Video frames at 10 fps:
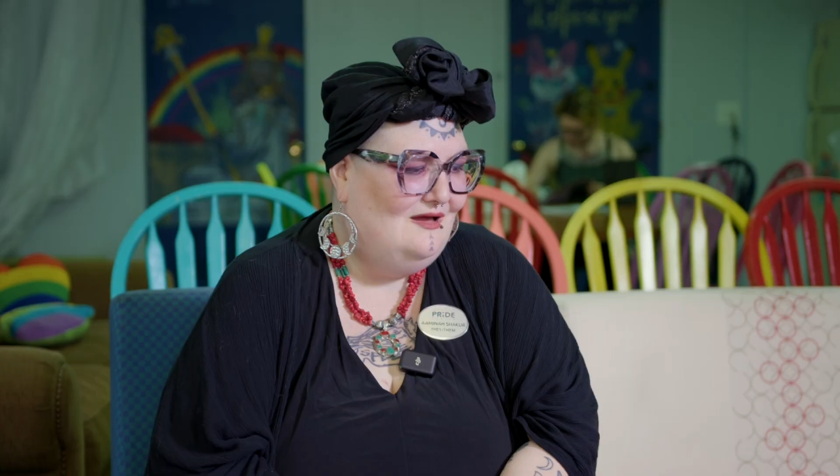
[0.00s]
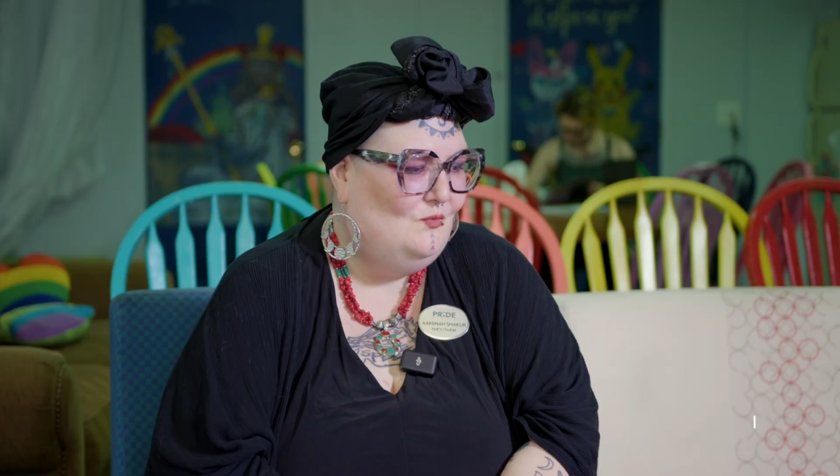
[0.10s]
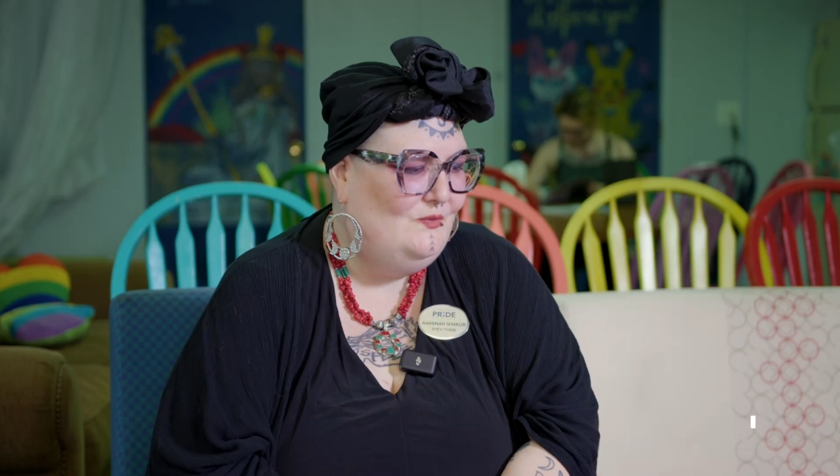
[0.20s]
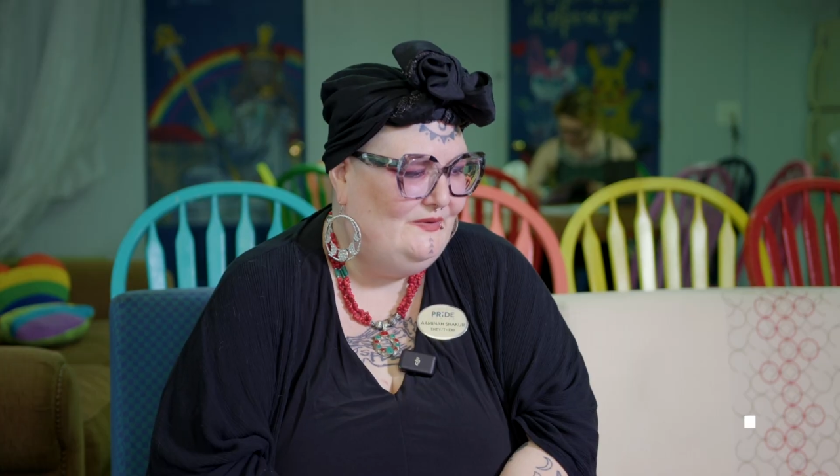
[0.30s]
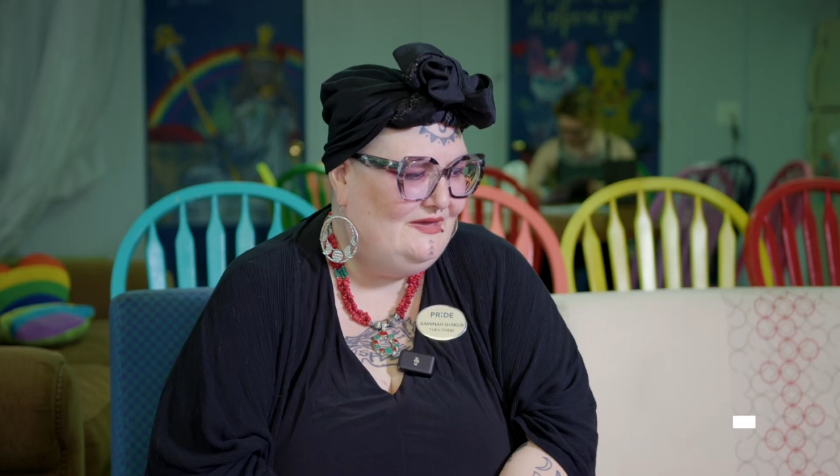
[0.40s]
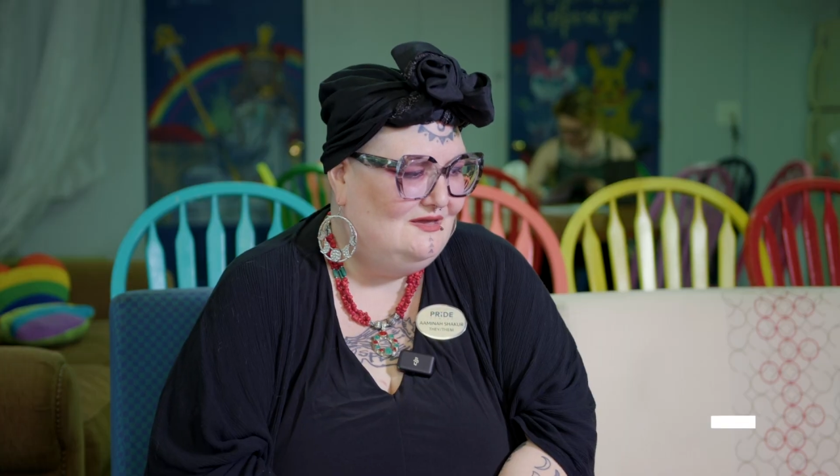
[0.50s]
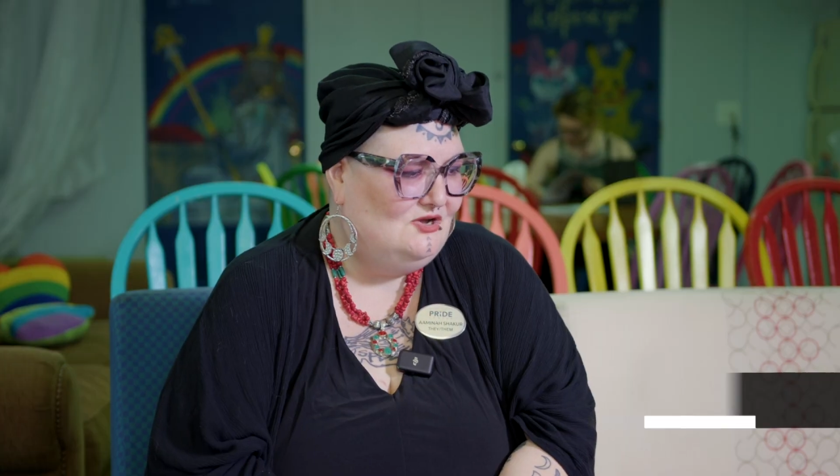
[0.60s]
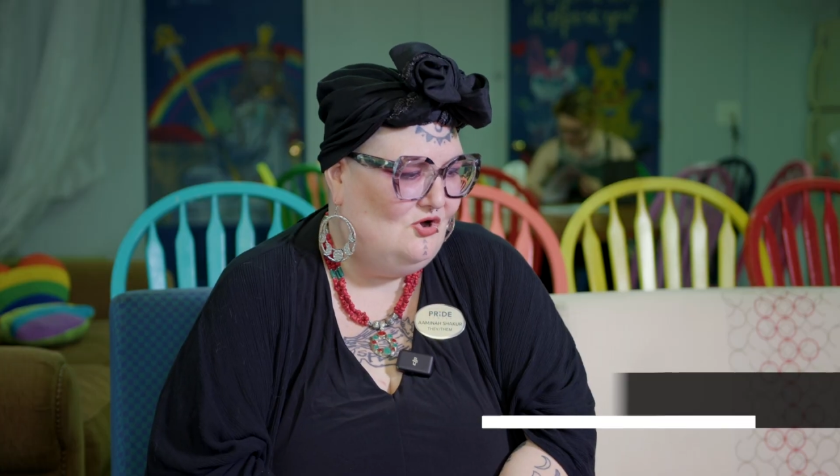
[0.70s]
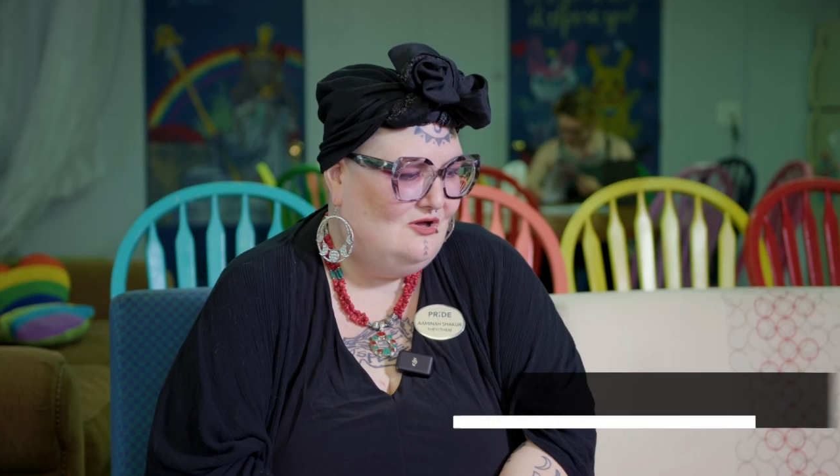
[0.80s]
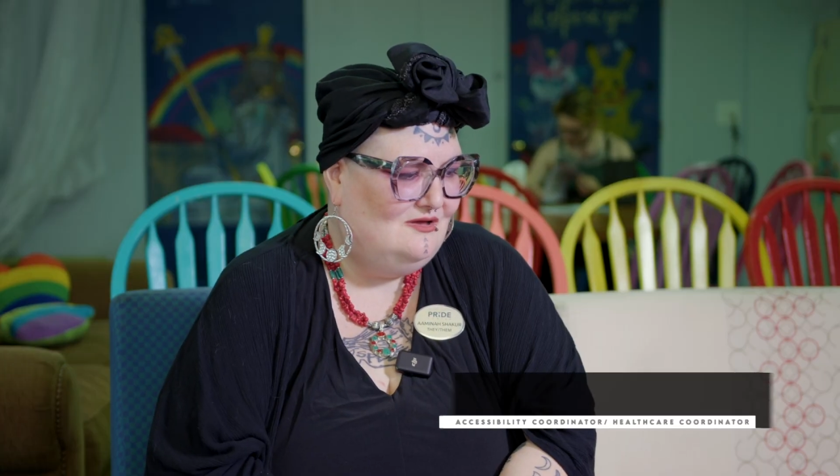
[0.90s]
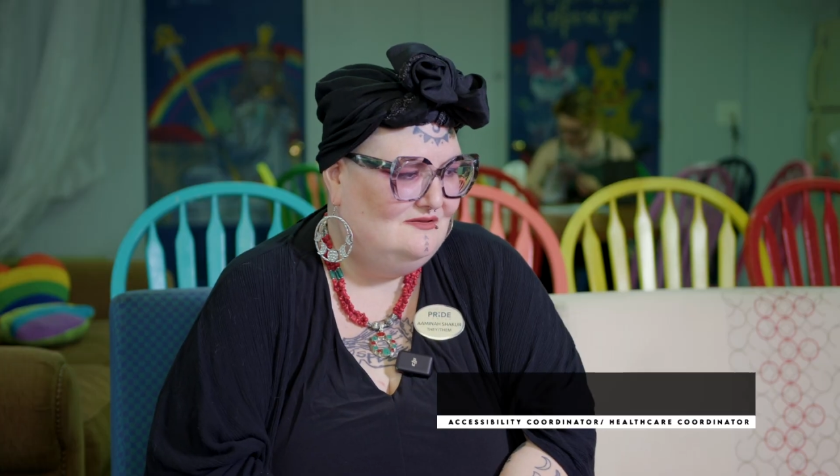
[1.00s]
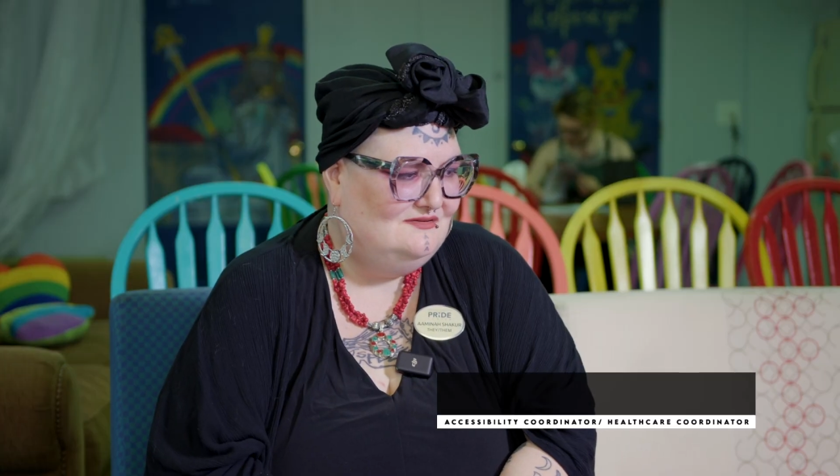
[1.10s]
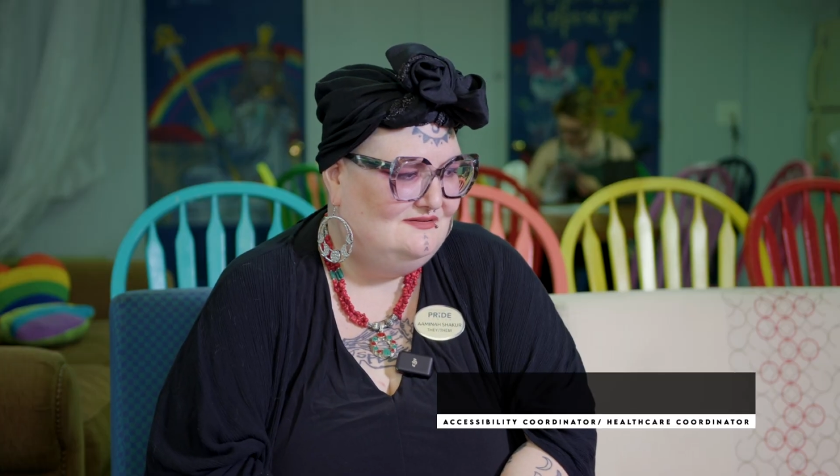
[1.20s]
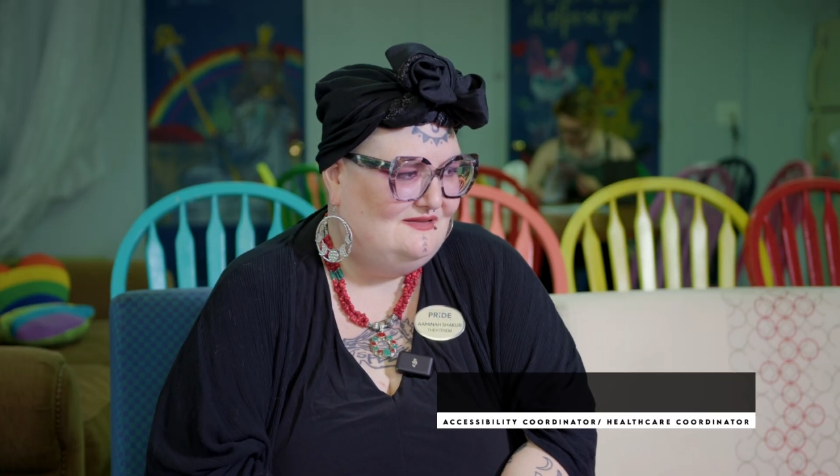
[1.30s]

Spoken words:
We get calls